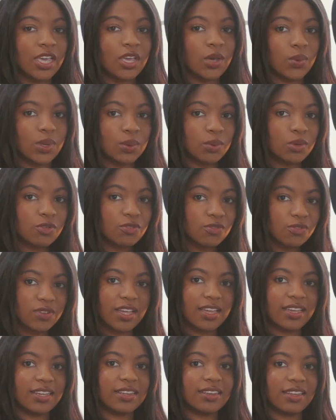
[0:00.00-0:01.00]
we will
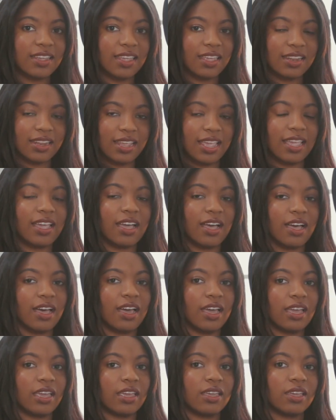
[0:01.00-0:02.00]
find an
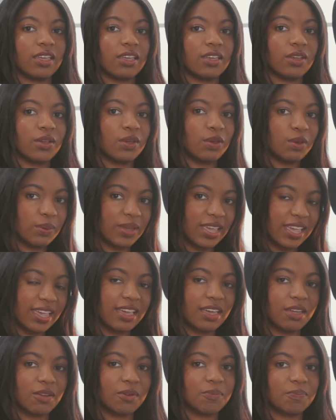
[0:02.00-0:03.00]
AI who
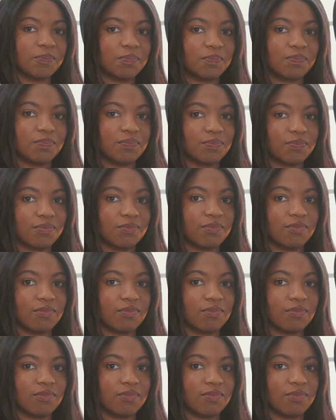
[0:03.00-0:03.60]
can. If you